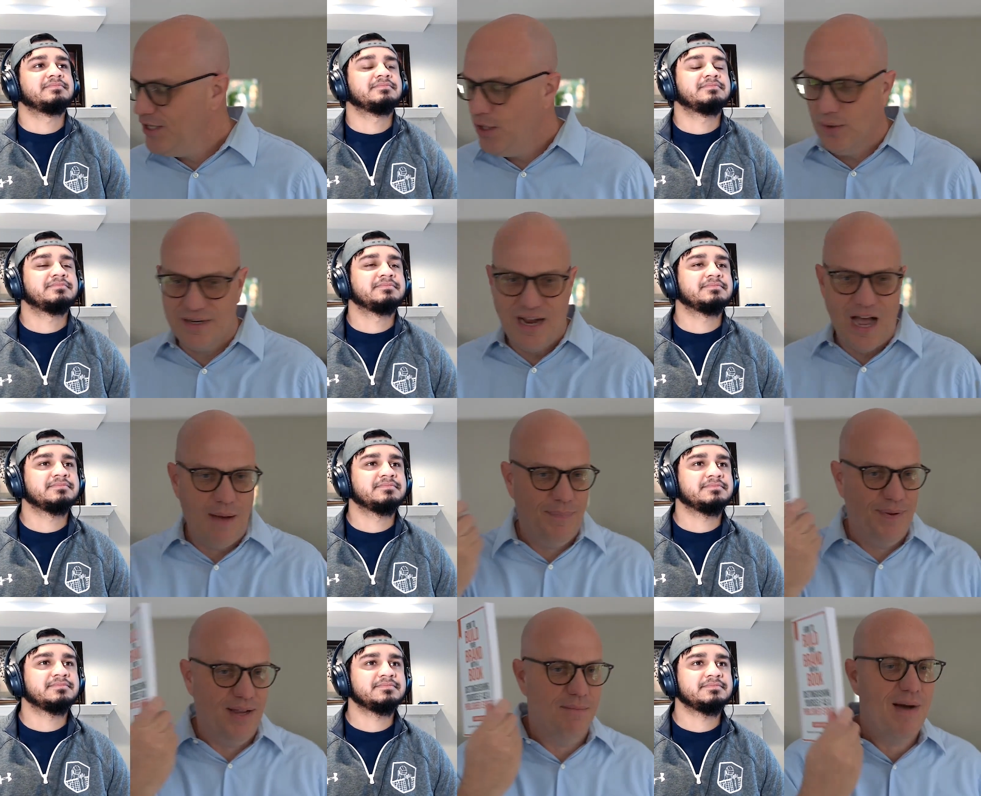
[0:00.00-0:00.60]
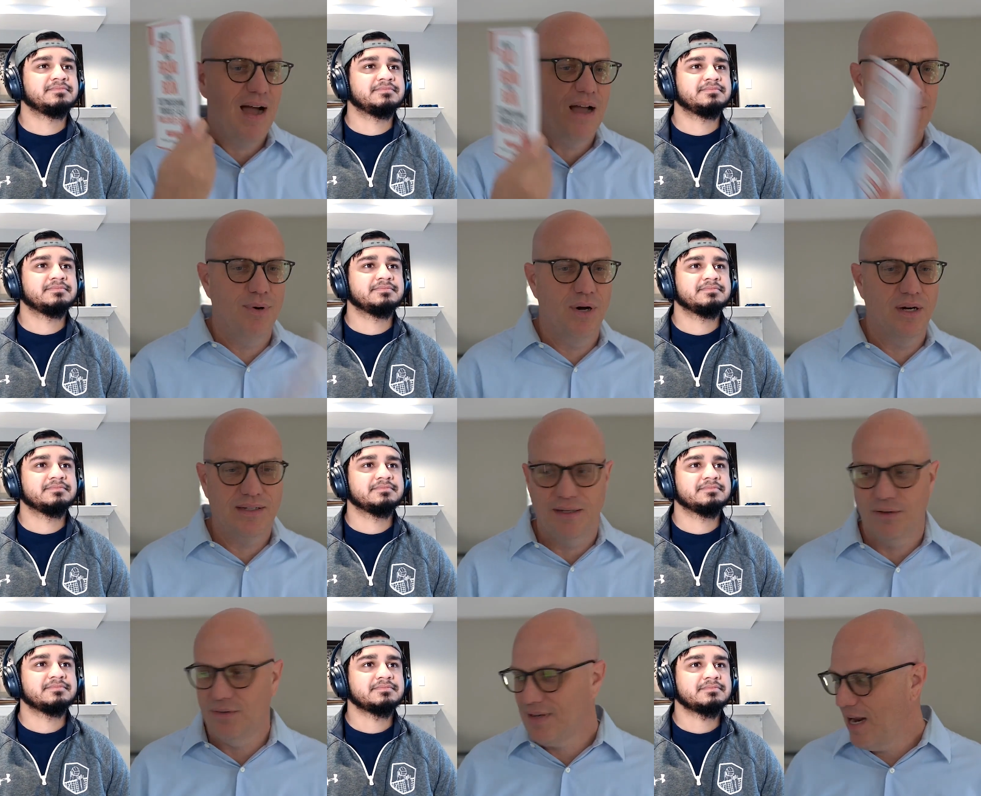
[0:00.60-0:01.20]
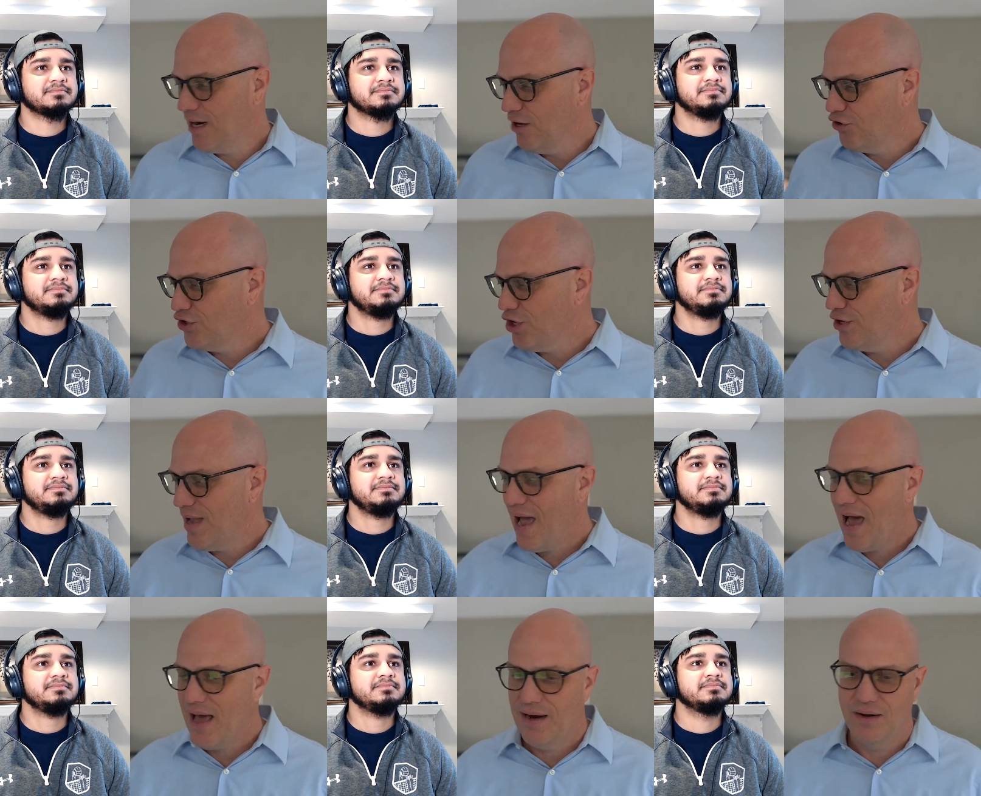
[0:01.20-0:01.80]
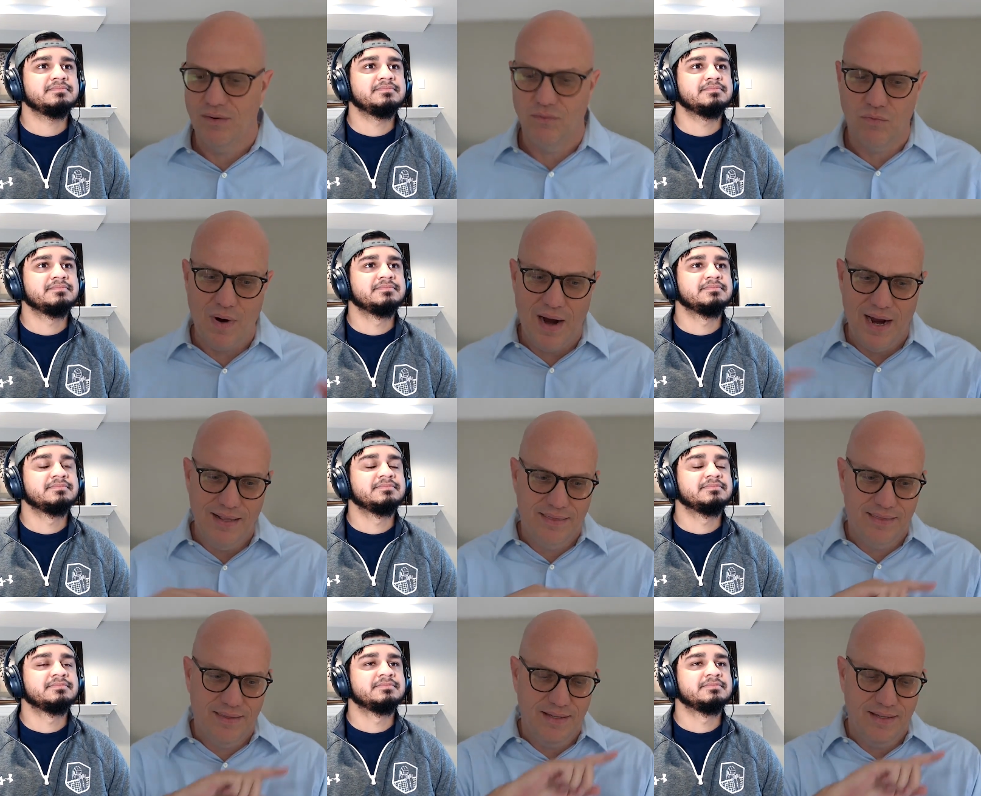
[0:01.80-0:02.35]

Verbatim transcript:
Speaker 1: you a copy of my book, it'll kind of show you how to write